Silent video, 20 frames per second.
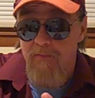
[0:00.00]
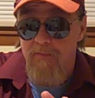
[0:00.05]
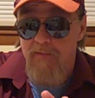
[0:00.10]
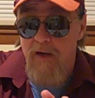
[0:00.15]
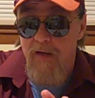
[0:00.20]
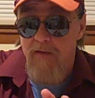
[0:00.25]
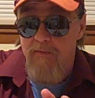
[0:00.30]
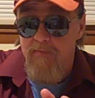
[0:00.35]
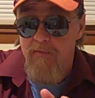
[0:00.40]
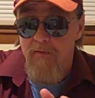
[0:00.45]

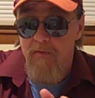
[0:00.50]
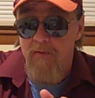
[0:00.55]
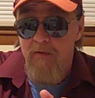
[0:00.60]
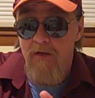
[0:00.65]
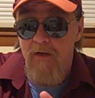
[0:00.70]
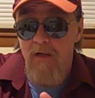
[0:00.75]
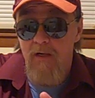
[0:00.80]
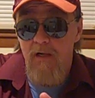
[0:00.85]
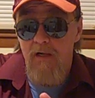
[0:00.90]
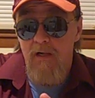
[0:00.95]
revolver,
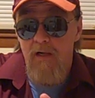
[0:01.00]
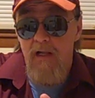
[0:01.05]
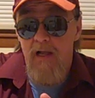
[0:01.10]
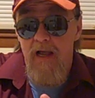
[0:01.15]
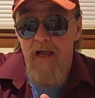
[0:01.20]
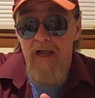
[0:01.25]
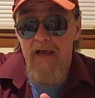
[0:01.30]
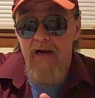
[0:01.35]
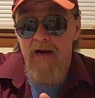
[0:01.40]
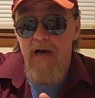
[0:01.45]

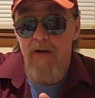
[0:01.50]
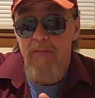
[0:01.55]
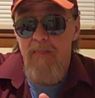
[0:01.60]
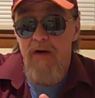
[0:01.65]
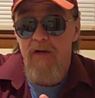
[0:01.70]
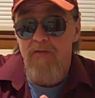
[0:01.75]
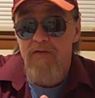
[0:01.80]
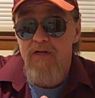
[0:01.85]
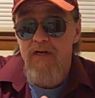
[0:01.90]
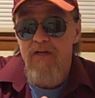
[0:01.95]
and I
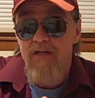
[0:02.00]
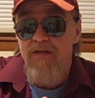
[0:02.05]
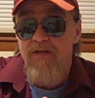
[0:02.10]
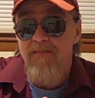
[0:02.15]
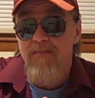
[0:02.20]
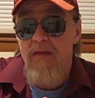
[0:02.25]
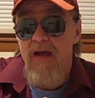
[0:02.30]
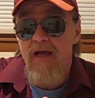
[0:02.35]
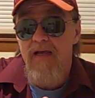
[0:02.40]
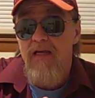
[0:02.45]
bought
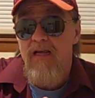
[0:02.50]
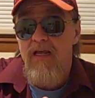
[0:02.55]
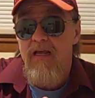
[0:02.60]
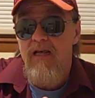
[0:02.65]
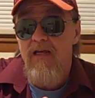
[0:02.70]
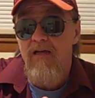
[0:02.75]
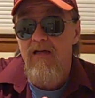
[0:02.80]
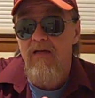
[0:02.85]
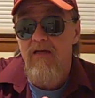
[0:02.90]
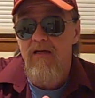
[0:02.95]
this back
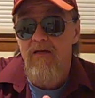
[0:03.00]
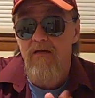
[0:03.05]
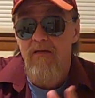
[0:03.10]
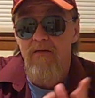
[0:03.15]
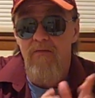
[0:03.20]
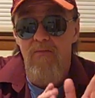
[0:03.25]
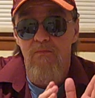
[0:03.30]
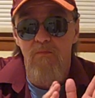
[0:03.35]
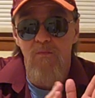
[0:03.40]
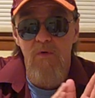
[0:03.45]

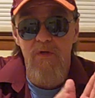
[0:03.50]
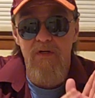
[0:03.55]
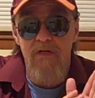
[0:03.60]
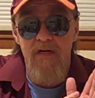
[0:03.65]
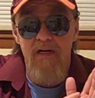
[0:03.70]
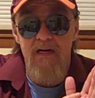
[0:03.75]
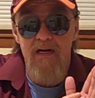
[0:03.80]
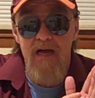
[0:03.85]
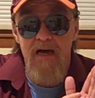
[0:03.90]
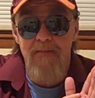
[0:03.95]
in, when
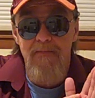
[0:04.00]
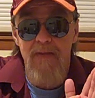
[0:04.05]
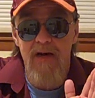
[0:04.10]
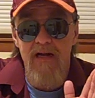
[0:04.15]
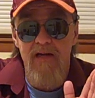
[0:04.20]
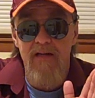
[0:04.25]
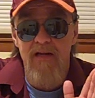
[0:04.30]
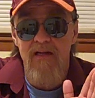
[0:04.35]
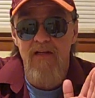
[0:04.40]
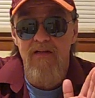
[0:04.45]
did I
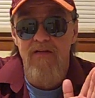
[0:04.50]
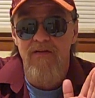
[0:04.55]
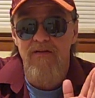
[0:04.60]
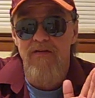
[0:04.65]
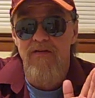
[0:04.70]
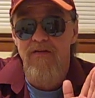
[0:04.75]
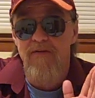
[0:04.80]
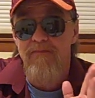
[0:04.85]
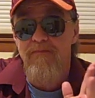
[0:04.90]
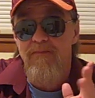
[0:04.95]
buy
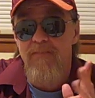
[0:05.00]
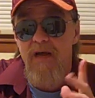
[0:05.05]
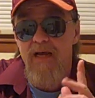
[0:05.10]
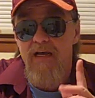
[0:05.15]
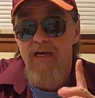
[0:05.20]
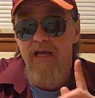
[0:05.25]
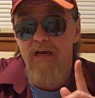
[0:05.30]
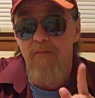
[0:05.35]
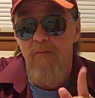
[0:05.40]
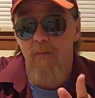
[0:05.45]
this?
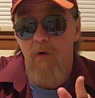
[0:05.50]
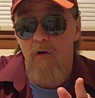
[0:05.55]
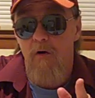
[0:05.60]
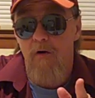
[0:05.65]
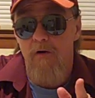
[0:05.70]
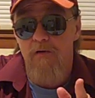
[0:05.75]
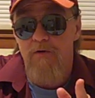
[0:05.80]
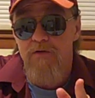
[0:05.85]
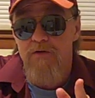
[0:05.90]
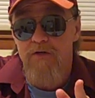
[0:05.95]
Back in
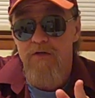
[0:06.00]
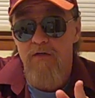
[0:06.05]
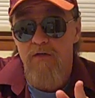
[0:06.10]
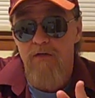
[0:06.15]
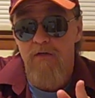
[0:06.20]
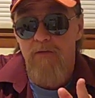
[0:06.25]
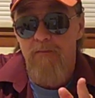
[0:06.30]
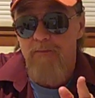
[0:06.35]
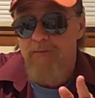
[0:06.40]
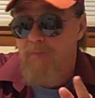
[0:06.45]
March.
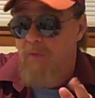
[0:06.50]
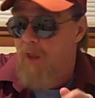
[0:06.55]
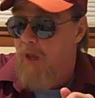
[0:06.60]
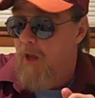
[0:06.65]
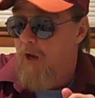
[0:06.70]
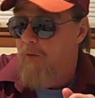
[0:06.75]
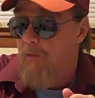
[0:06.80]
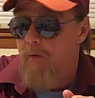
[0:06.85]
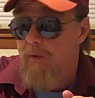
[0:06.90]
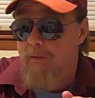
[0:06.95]

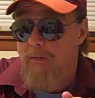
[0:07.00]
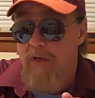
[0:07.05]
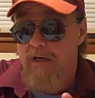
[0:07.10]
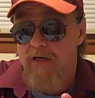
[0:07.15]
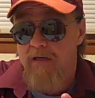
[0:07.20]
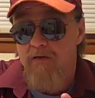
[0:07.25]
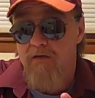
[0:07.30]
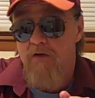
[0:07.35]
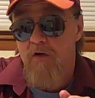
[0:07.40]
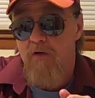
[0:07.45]
We
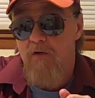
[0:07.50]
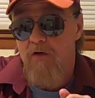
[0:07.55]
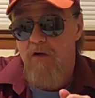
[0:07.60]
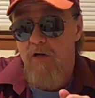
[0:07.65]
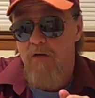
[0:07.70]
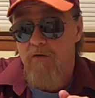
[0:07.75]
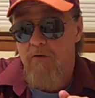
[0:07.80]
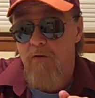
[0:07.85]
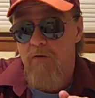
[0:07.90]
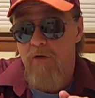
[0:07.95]
went into a
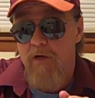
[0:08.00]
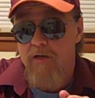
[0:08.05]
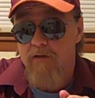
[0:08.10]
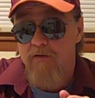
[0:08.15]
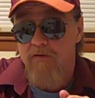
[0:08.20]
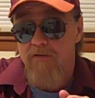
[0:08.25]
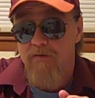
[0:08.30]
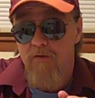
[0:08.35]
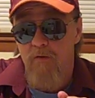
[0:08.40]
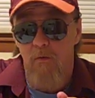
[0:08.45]
local
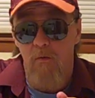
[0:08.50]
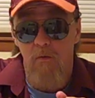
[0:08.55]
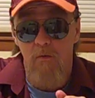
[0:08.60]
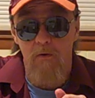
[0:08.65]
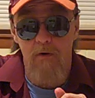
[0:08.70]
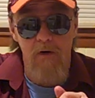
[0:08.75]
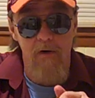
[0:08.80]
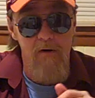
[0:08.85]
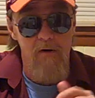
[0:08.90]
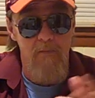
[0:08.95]
gun
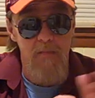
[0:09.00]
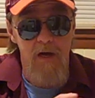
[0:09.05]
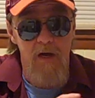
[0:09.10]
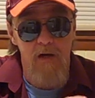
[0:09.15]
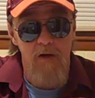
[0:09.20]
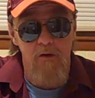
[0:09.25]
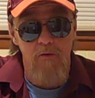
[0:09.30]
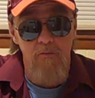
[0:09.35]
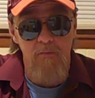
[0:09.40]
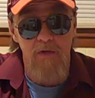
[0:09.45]
store here in my
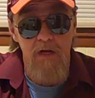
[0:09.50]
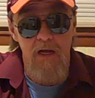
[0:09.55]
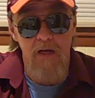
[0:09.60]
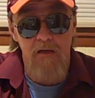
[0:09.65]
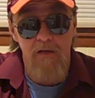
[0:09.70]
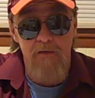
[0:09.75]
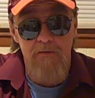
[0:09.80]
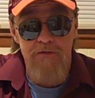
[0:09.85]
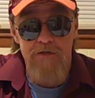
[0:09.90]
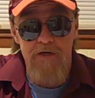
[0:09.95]

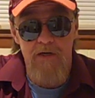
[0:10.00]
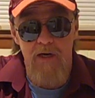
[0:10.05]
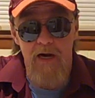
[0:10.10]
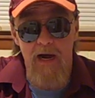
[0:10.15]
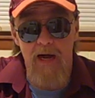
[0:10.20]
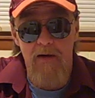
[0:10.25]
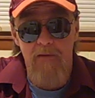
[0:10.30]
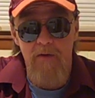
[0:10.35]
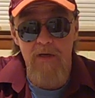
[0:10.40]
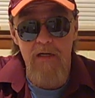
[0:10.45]
hometown of
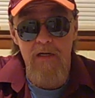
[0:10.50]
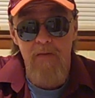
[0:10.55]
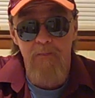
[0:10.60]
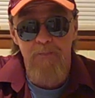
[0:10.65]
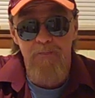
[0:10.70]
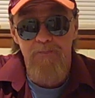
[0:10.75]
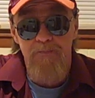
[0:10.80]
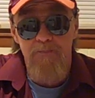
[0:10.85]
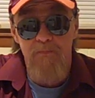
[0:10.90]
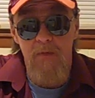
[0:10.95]
Chilhowie.
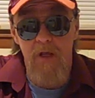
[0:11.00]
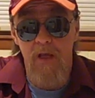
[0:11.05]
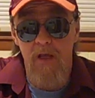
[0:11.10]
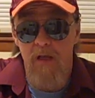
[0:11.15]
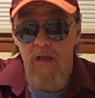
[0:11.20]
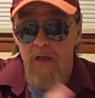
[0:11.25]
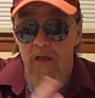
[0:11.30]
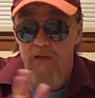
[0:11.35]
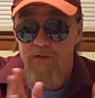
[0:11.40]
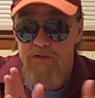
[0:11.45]

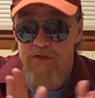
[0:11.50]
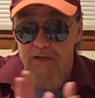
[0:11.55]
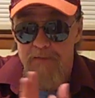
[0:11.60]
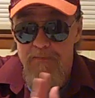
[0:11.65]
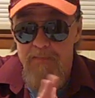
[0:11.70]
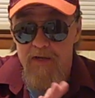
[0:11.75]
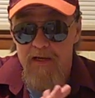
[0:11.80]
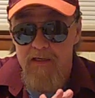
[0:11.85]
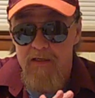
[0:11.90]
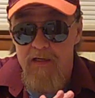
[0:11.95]
She
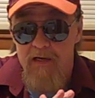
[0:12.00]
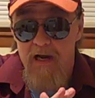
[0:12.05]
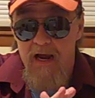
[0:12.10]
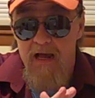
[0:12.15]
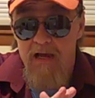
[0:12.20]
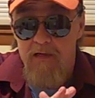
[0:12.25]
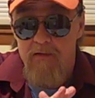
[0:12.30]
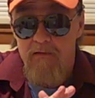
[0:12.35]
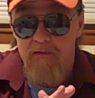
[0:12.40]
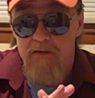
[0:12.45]
picked it
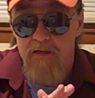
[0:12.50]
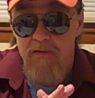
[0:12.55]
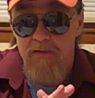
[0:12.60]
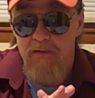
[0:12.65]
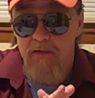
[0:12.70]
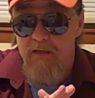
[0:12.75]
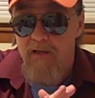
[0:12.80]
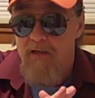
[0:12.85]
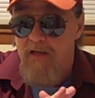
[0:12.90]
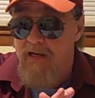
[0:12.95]
out.
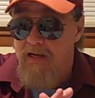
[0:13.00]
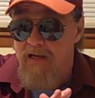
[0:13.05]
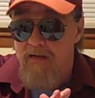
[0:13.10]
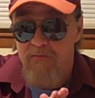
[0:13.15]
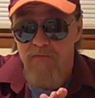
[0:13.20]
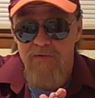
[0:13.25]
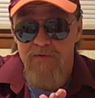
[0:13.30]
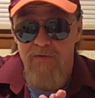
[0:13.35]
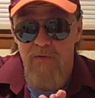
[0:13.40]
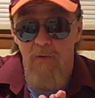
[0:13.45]

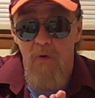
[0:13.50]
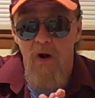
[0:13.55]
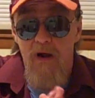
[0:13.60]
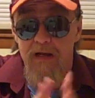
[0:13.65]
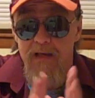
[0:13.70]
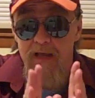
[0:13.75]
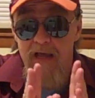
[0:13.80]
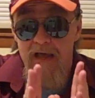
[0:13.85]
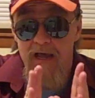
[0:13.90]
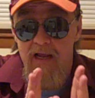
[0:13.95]
It was the
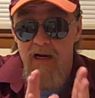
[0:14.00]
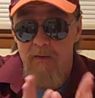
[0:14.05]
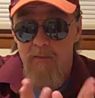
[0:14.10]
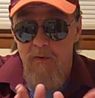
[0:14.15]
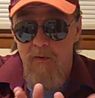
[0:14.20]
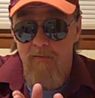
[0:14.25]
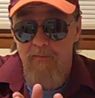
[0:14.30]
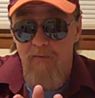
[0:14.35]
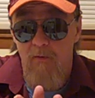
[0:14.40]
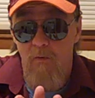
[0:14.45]
right
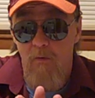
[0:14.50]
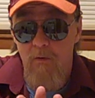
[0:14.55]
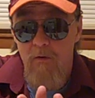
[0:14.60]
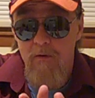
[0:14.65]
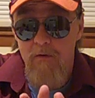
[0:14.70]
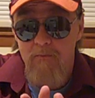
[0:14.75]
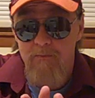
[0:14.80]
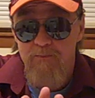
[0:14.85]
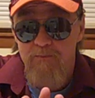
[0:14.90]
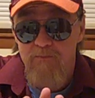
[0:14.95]
caliber for
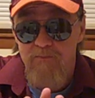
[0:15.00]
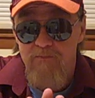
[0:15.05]
her,